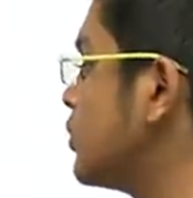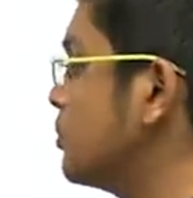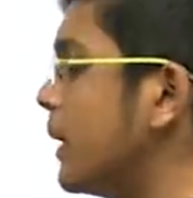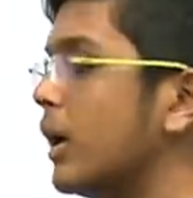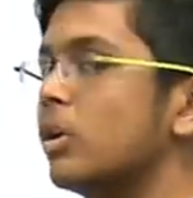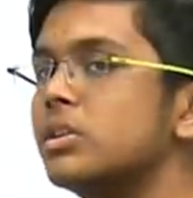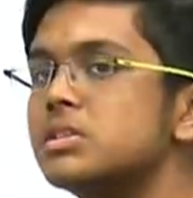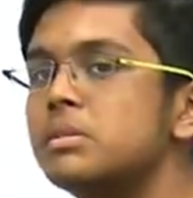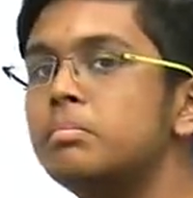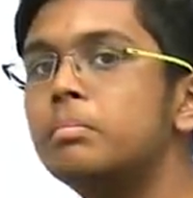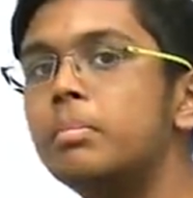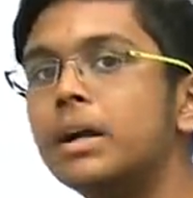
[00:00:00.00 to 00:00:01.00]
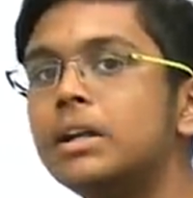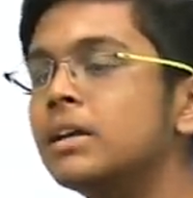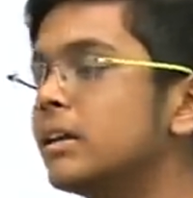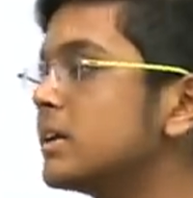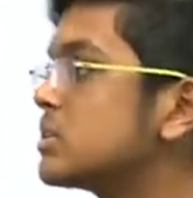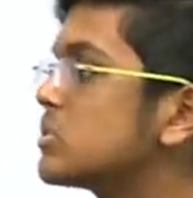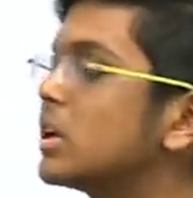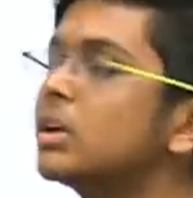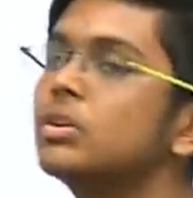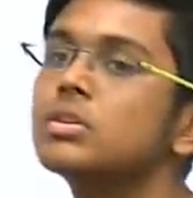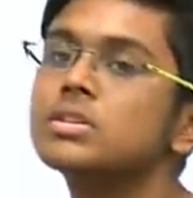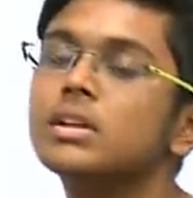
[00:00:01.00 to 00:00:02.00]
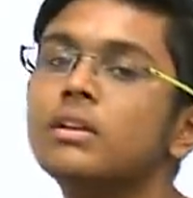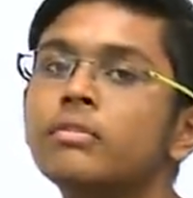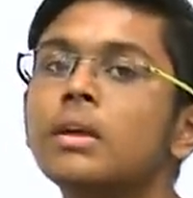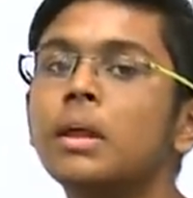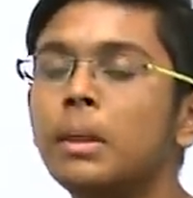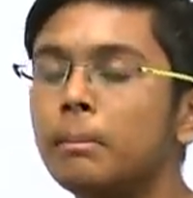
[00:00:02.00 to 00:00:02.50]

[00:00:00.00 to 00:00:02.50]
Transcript: to biology, but restrict yourself